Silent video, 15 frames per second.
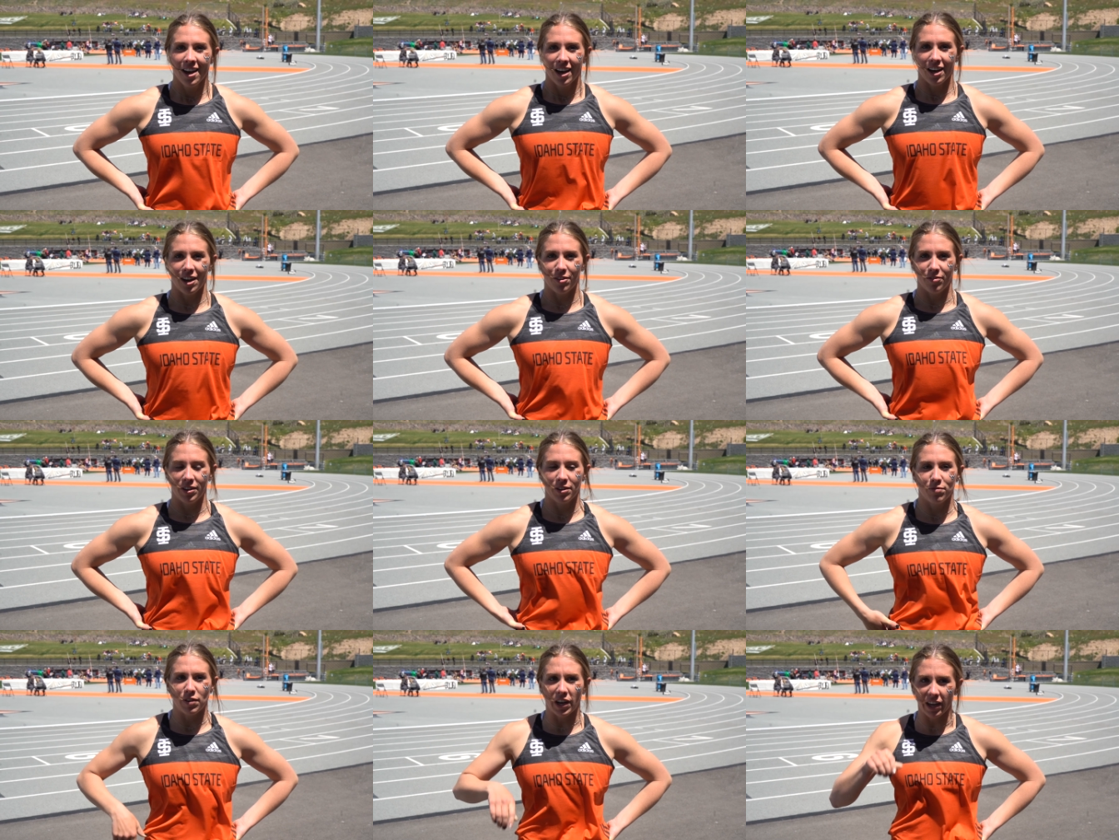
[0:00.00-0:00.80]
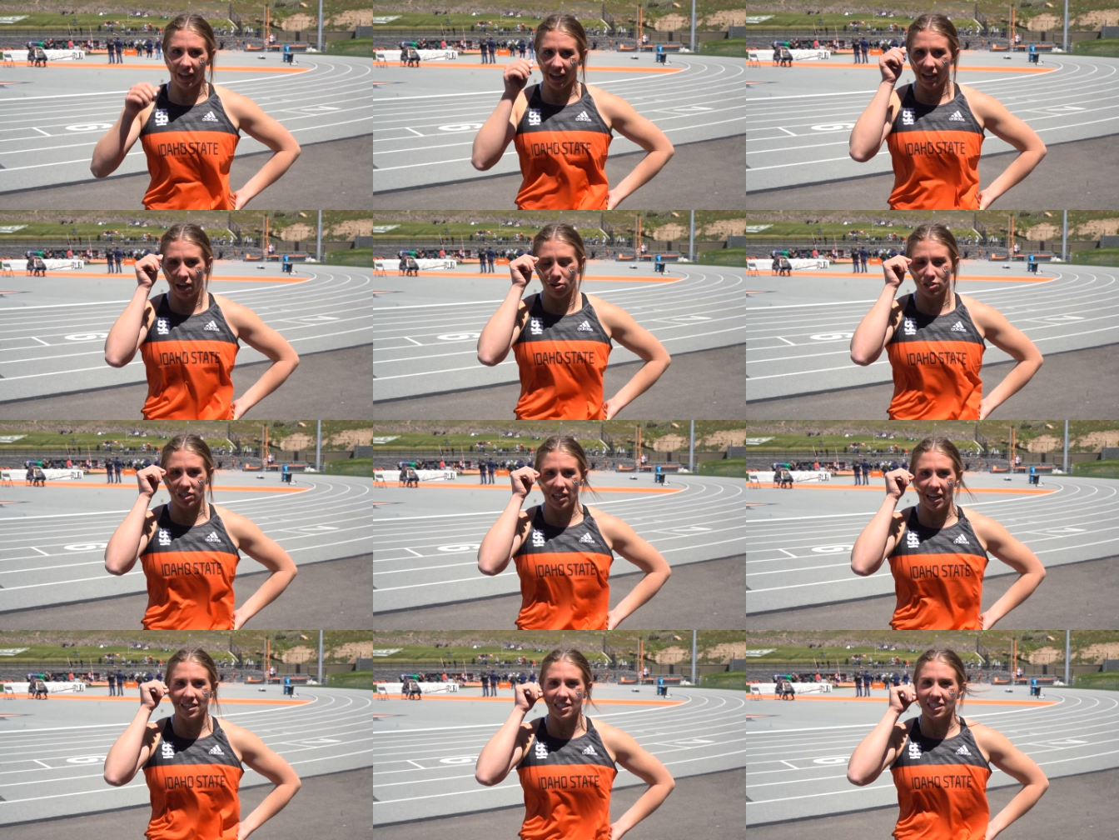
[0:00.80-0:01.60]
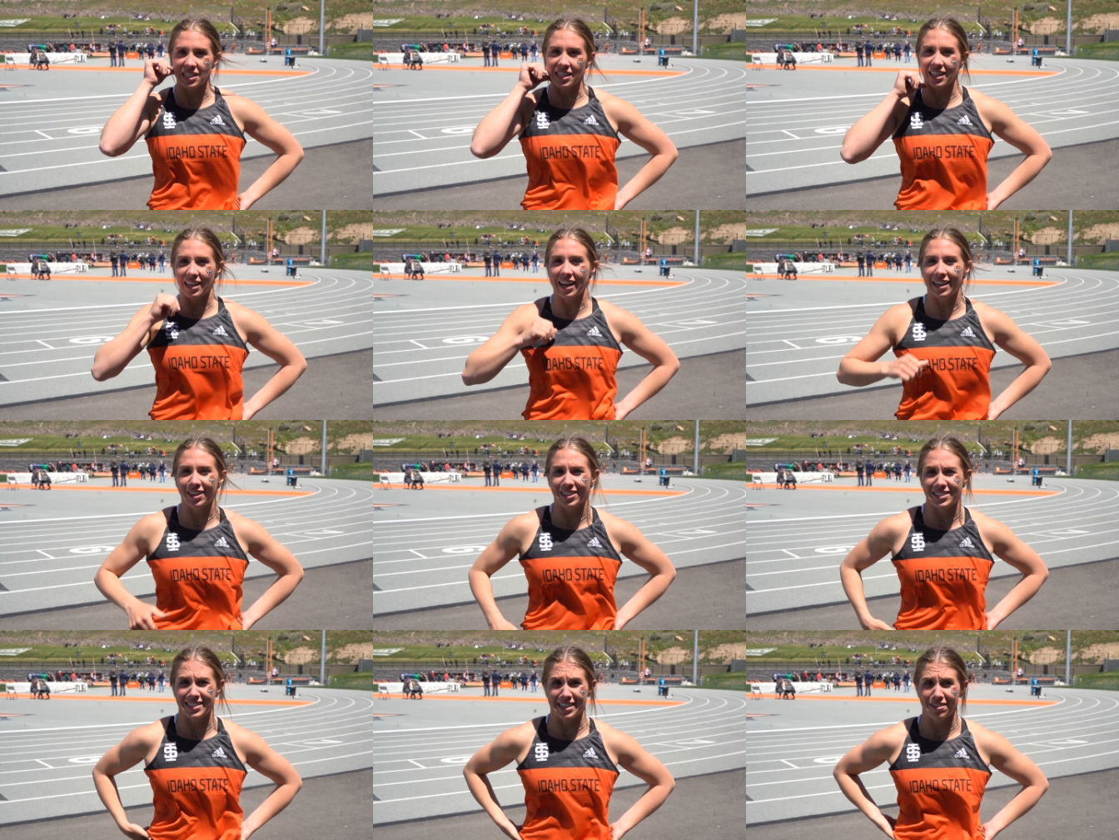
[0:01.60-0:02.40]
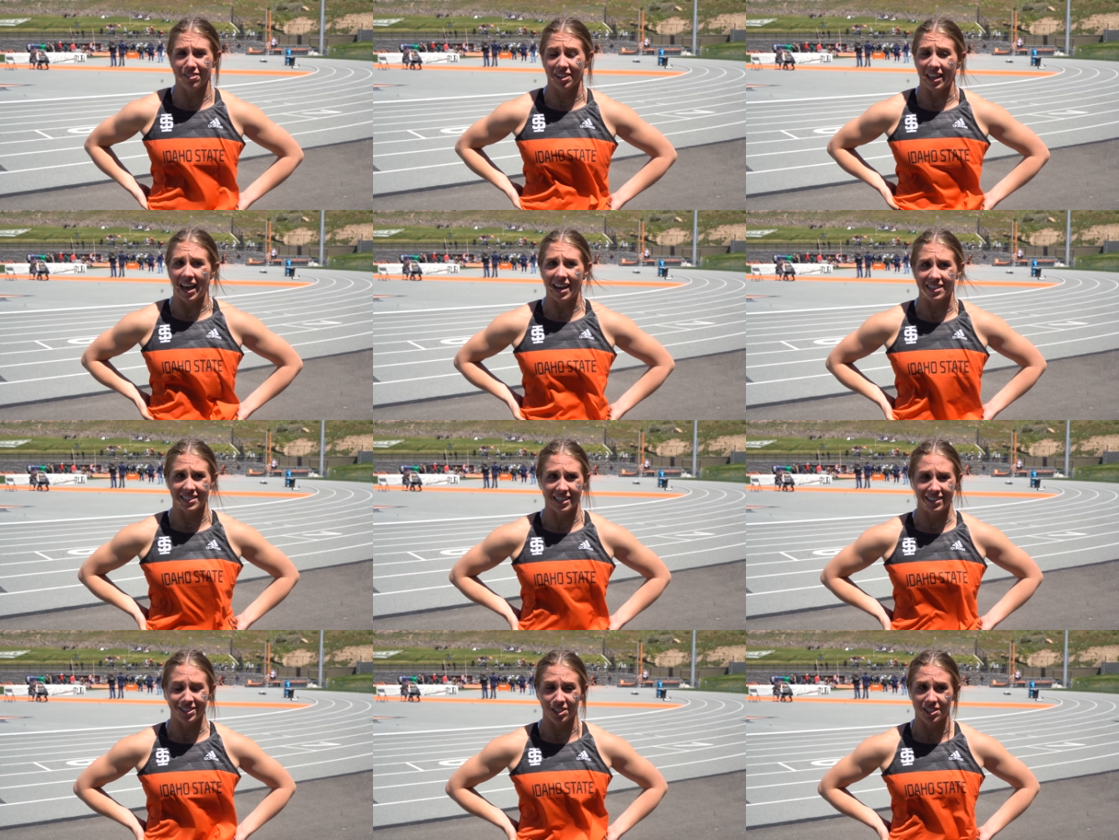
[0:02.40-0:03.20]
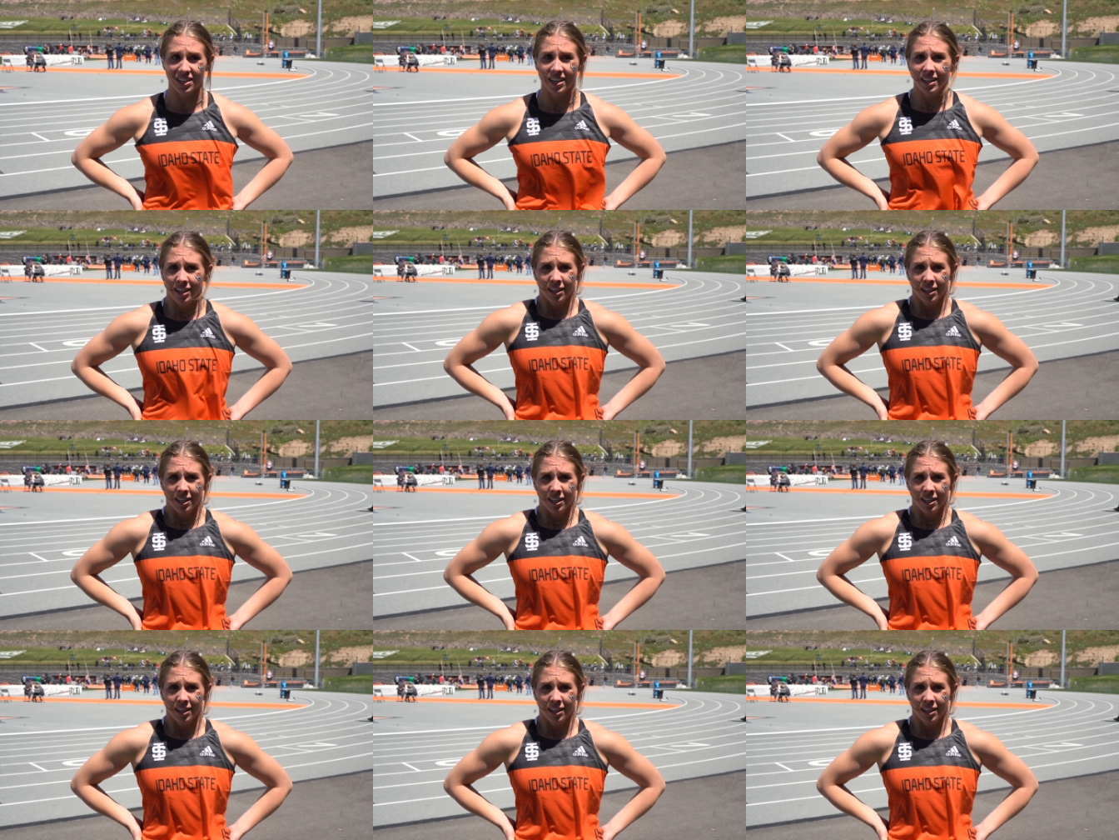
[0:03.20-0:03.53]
Um, but I was glad to see that I could stay relaxed and just